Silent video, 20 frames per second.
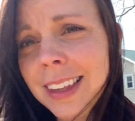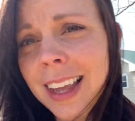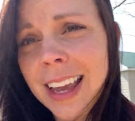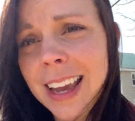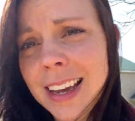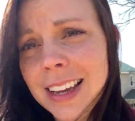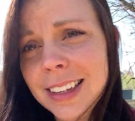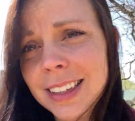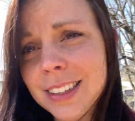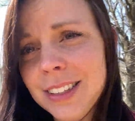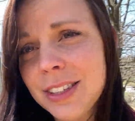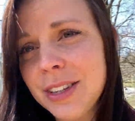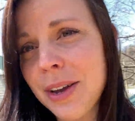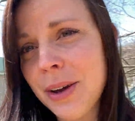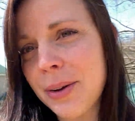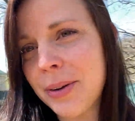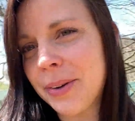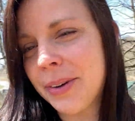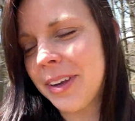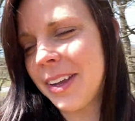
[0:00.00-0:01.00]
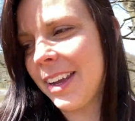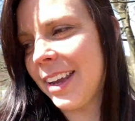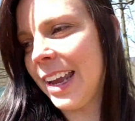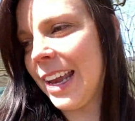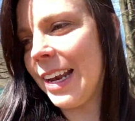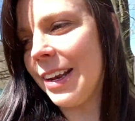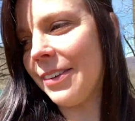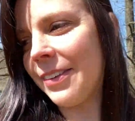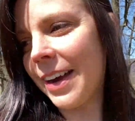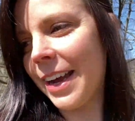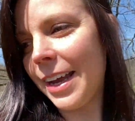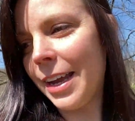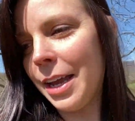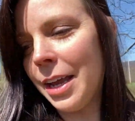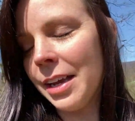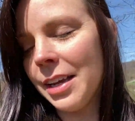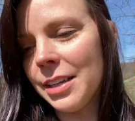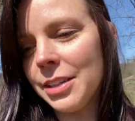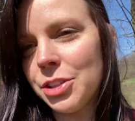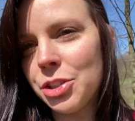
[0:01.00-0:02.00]
And so anyway,
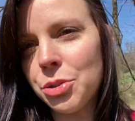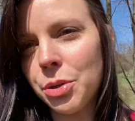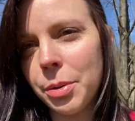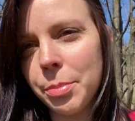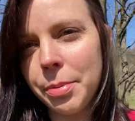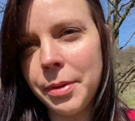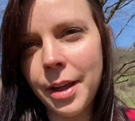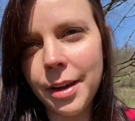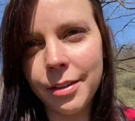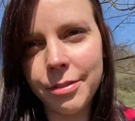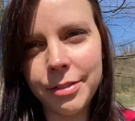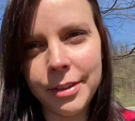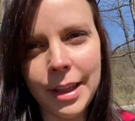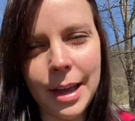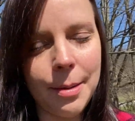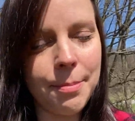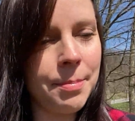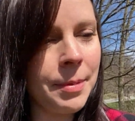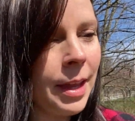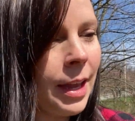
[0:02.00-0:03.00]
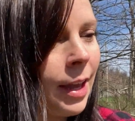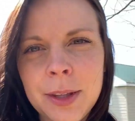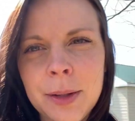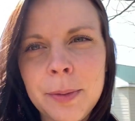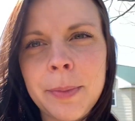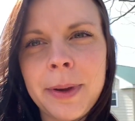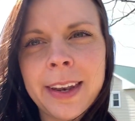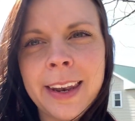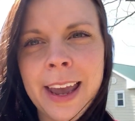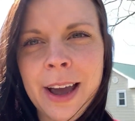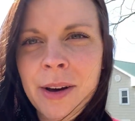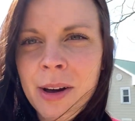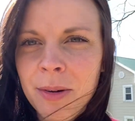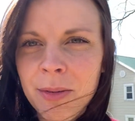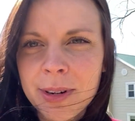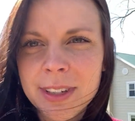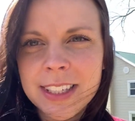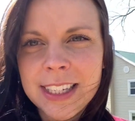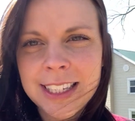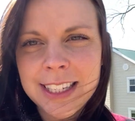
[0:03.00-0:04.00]
short plug for them. But now I
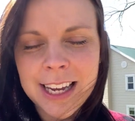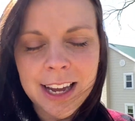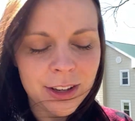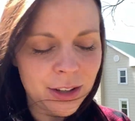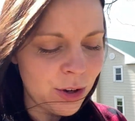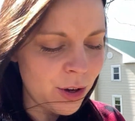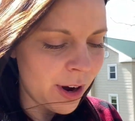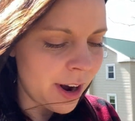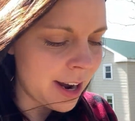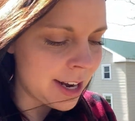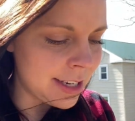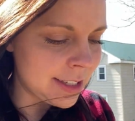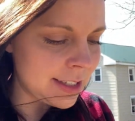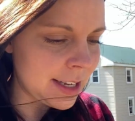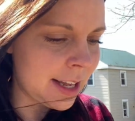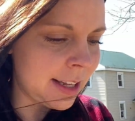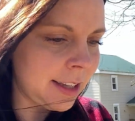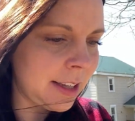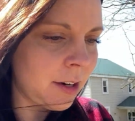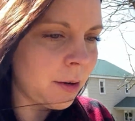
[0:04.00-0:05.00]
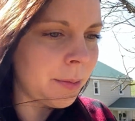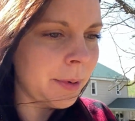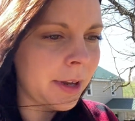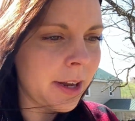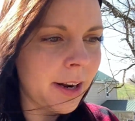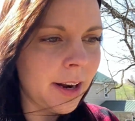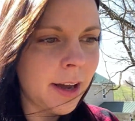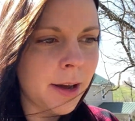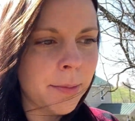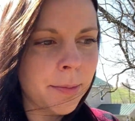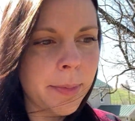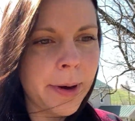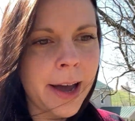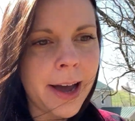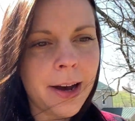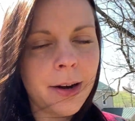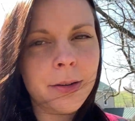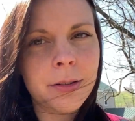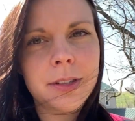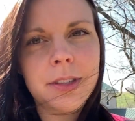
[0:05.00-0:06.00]
want to tell you guys a little bit
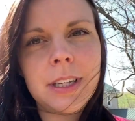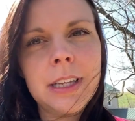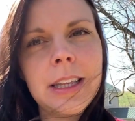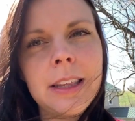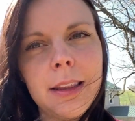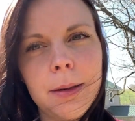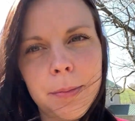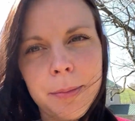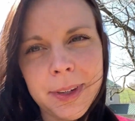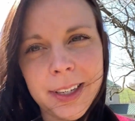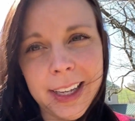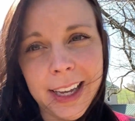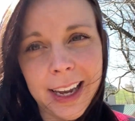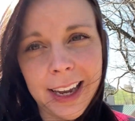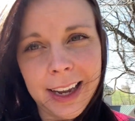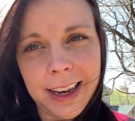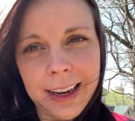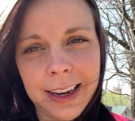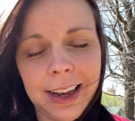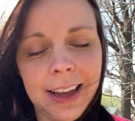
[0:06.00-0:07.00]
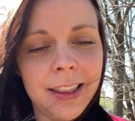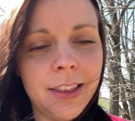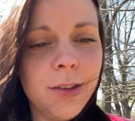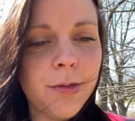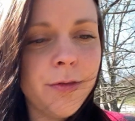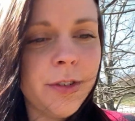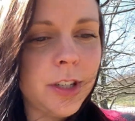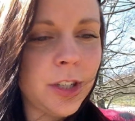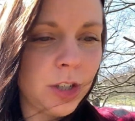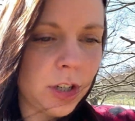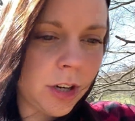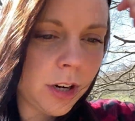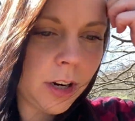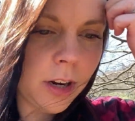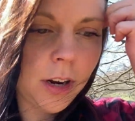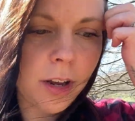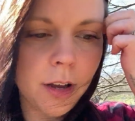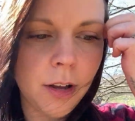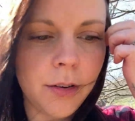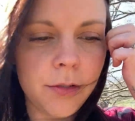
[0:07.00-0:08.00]
about the plan and the
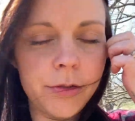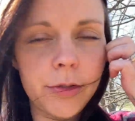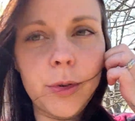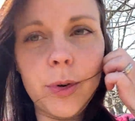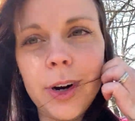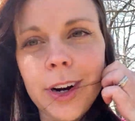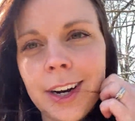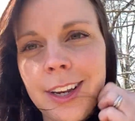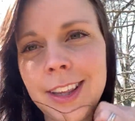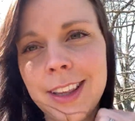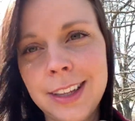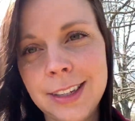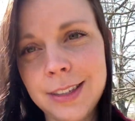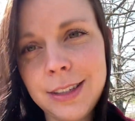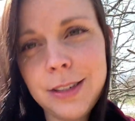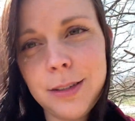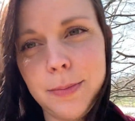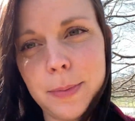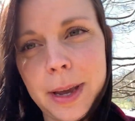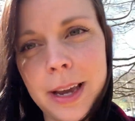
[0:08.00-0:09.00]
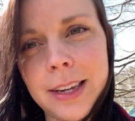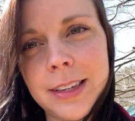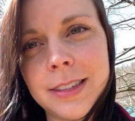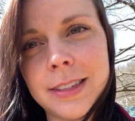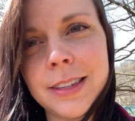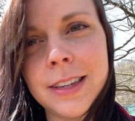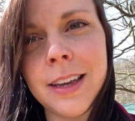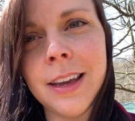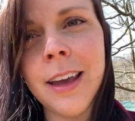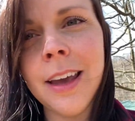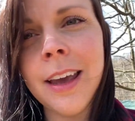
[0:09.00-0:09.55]
vision for this space